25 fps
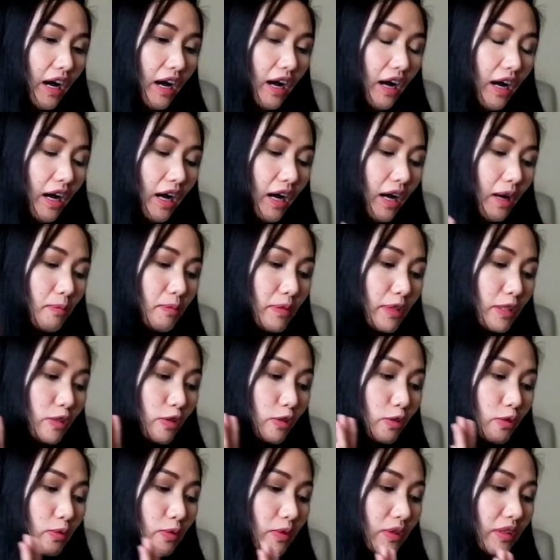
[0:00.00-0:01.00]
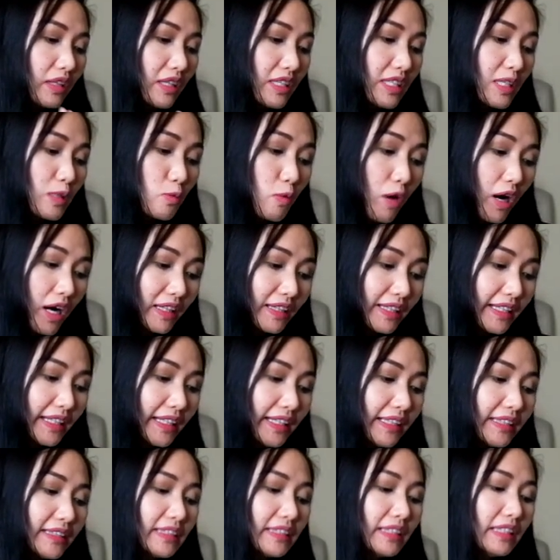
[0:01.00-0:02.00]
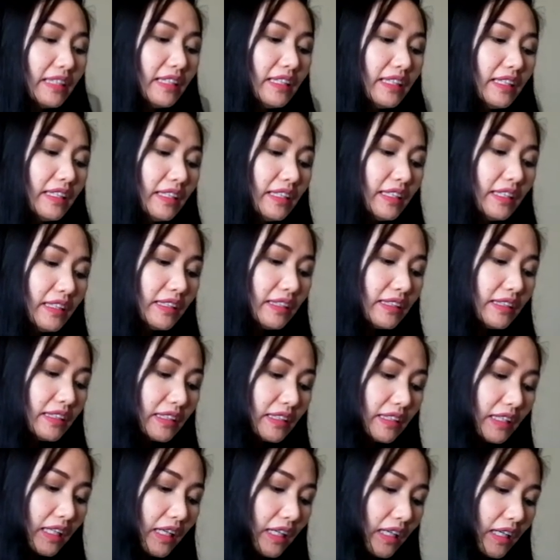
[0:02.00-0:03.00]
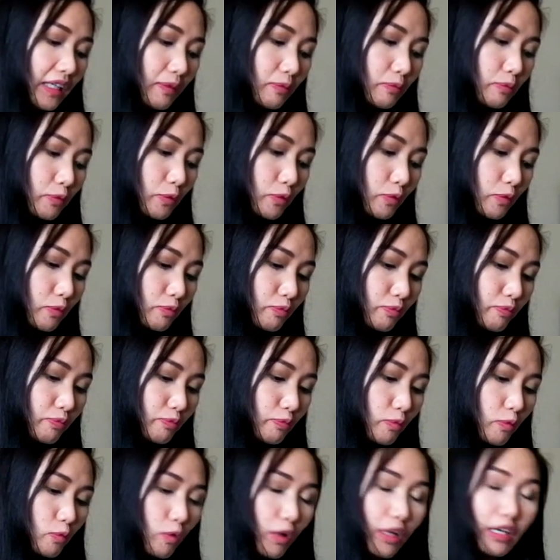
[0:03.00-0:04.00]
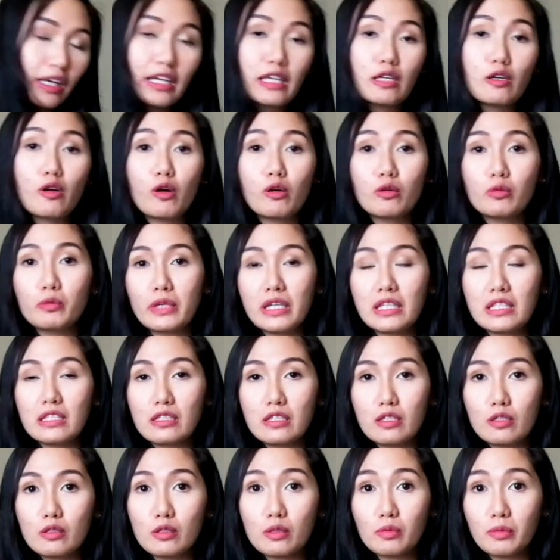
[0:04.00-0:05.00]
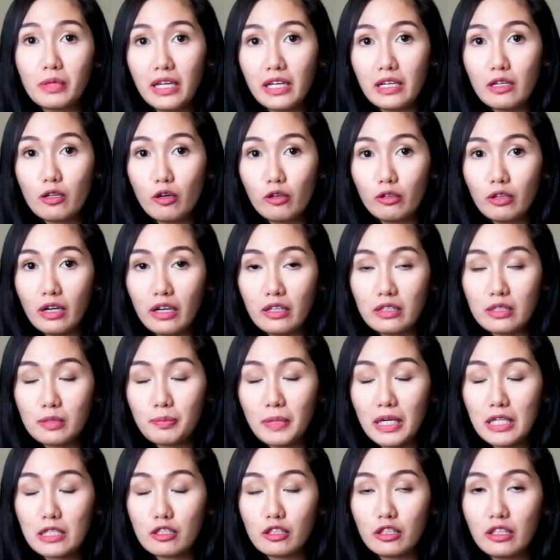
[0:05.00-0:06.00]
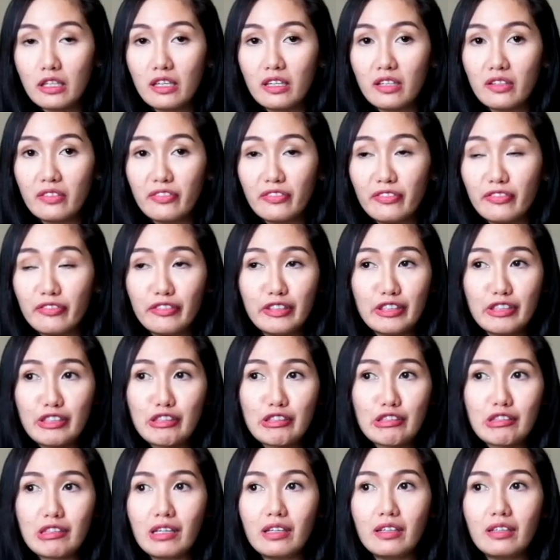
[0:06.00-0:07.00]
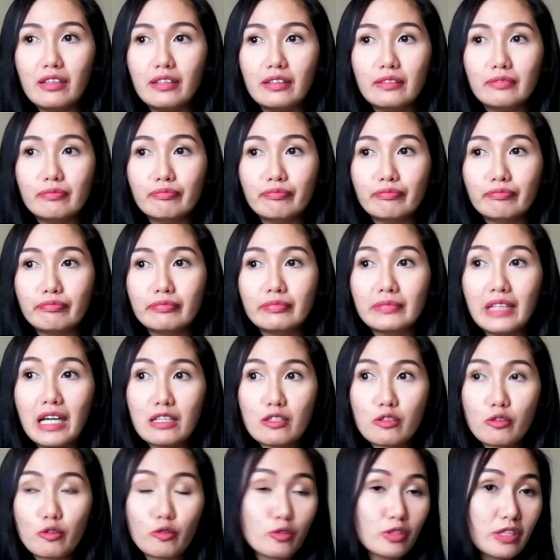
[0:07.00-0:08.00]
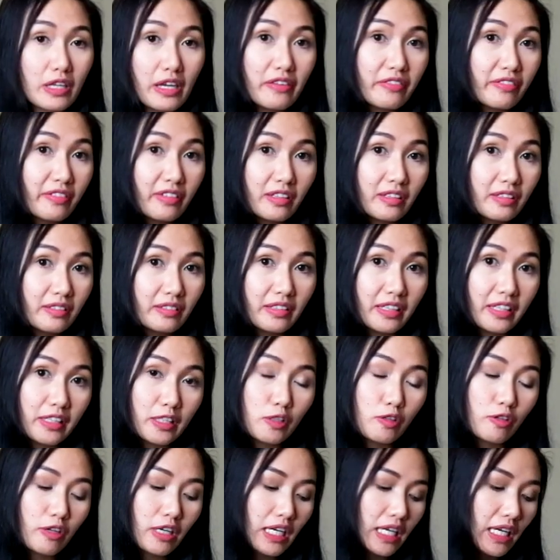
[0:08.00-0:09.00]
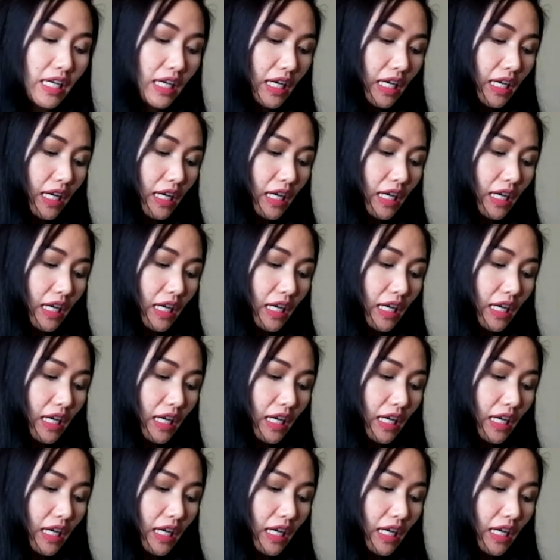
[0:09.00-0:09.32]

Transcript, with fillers: Um, so this wallet is um, what I always use when I go out, especially if it's not so safe country